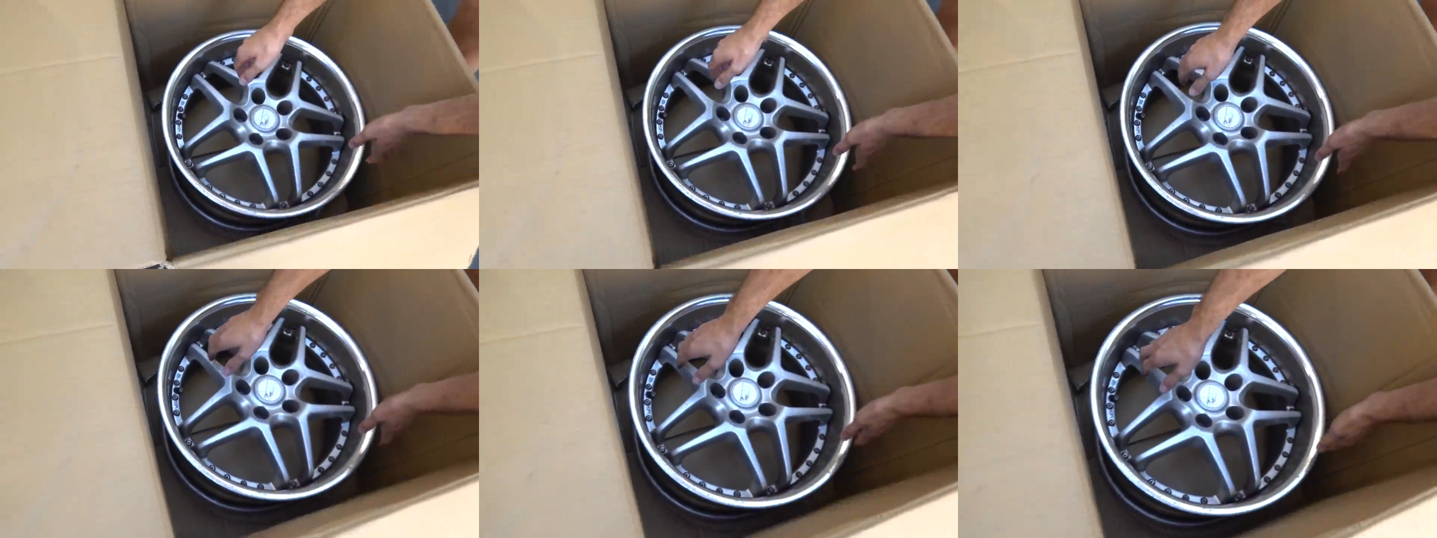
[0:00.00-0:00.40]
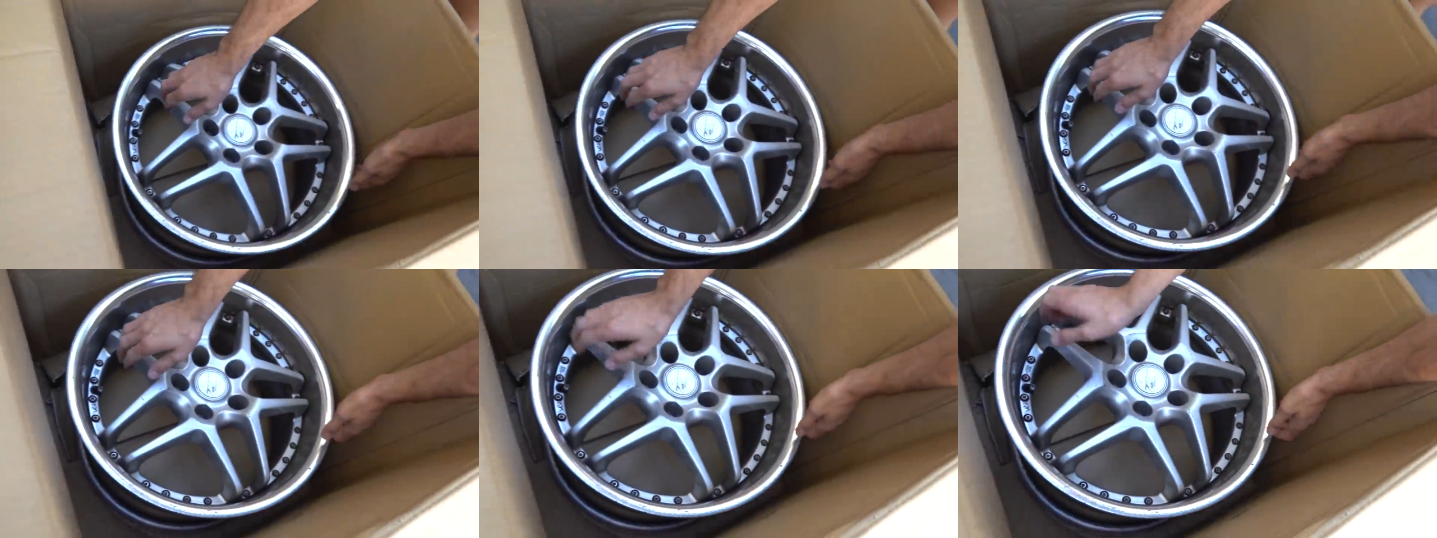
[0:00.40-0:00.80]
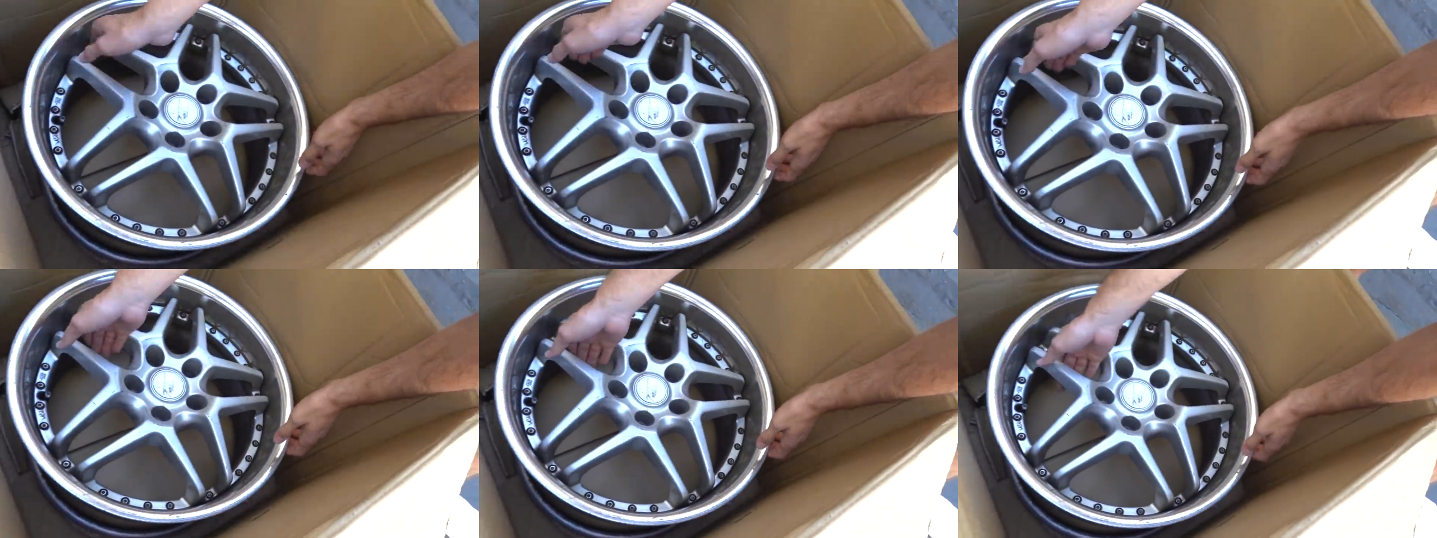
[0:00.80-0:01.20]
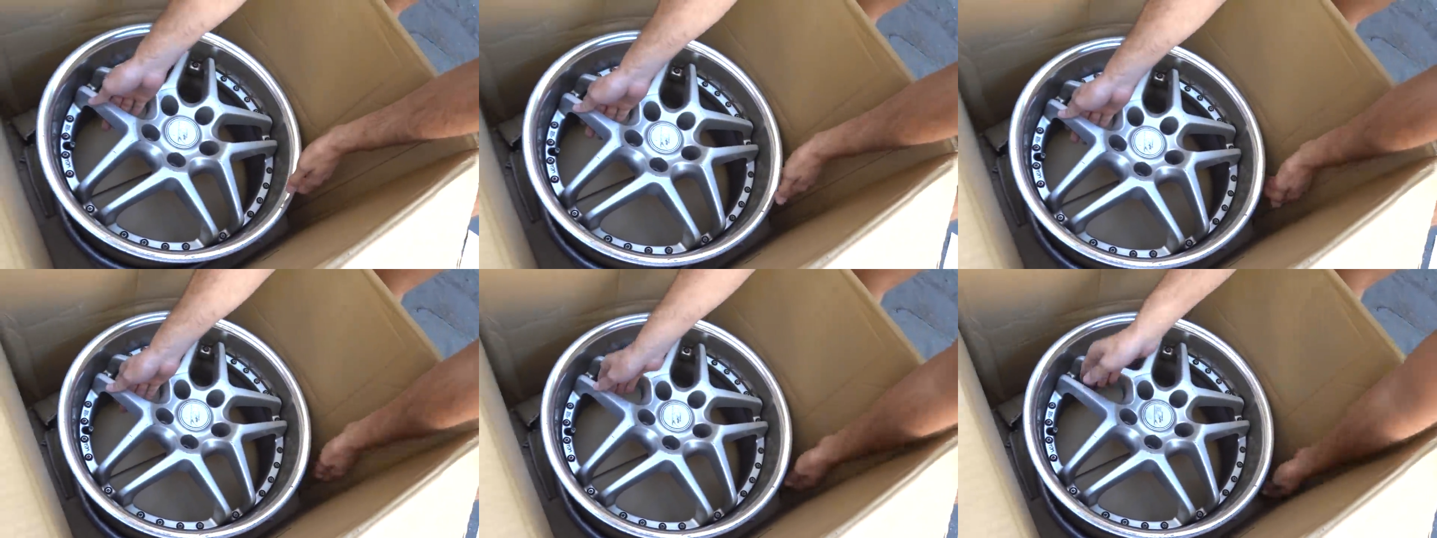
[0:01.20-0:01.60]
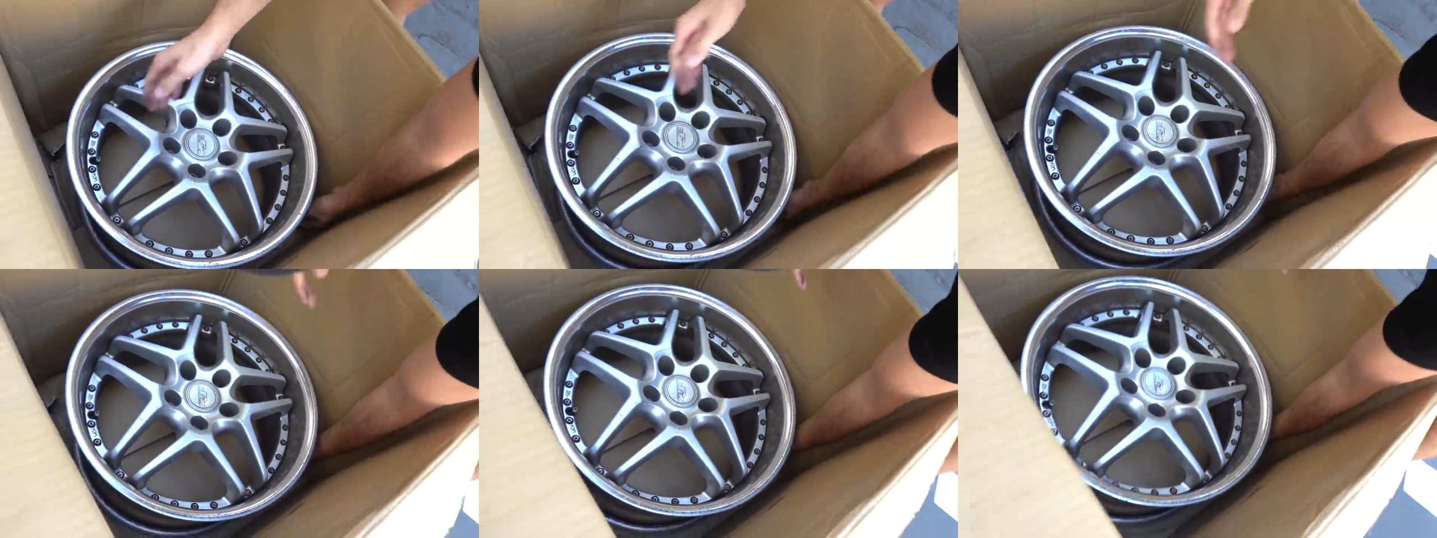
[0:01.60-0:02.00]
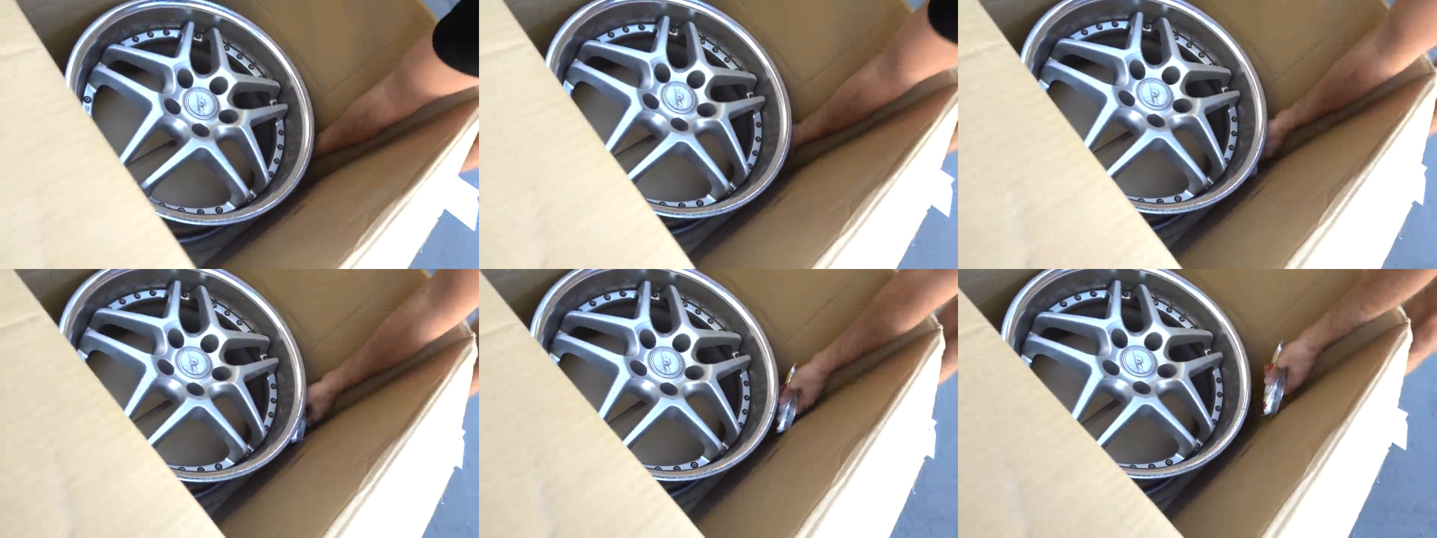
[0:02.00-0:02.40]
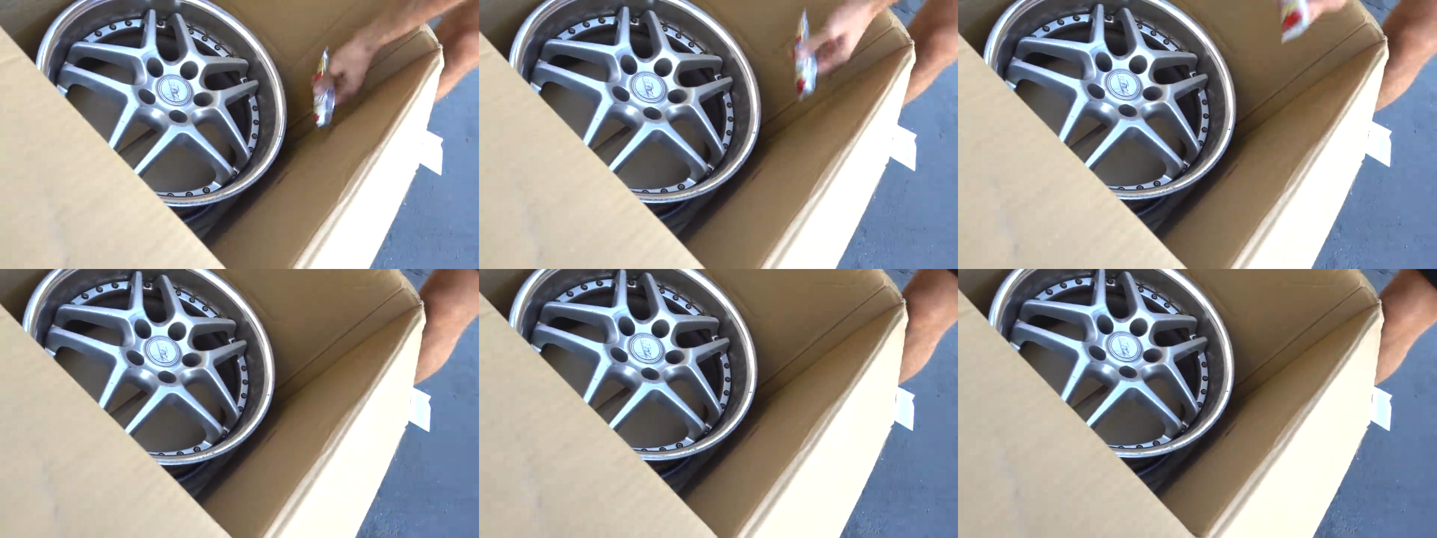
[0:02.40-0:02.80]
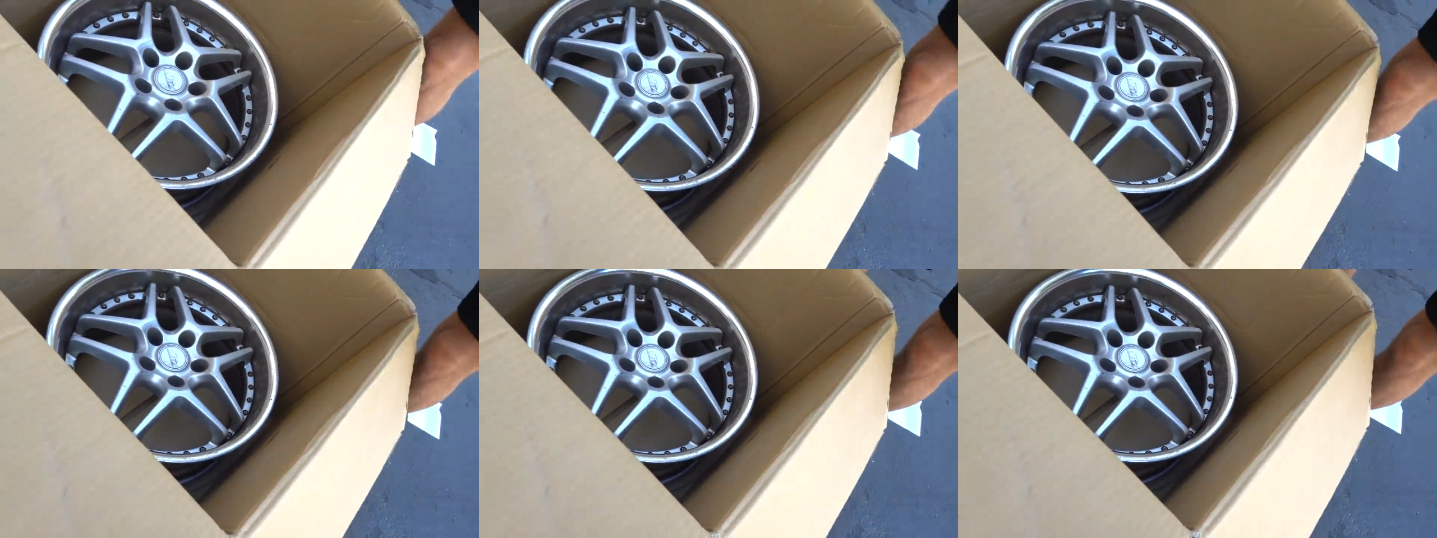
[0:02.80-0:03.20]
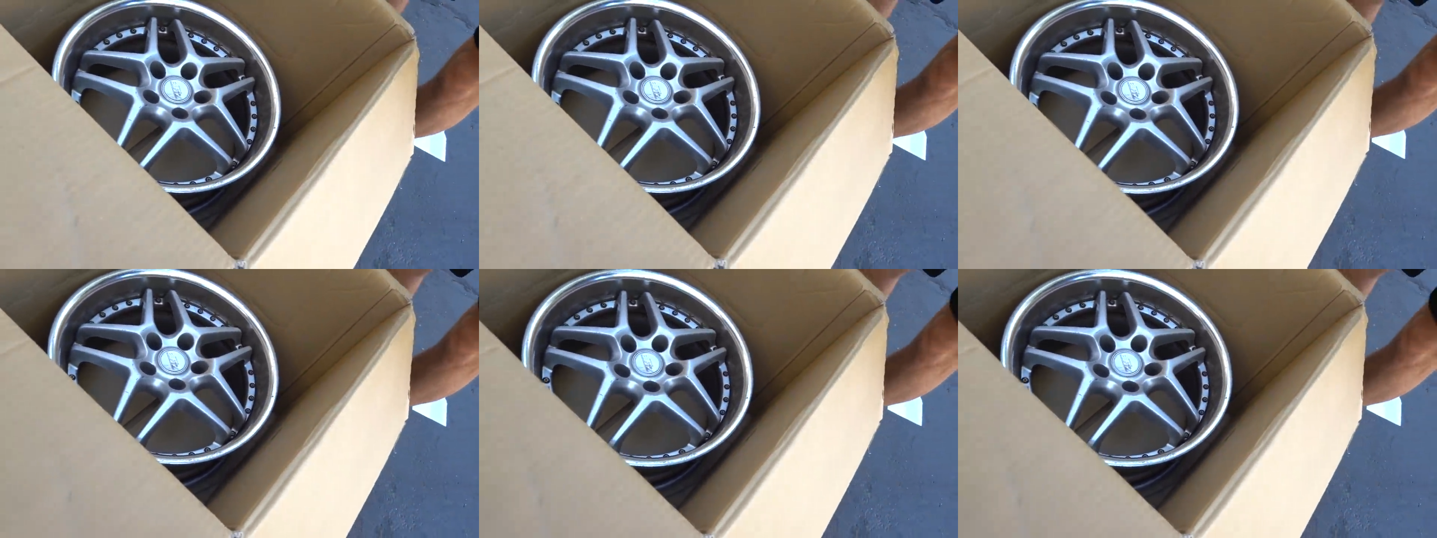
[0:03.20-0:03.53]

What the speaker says: No face is visible, so there are no lips to read.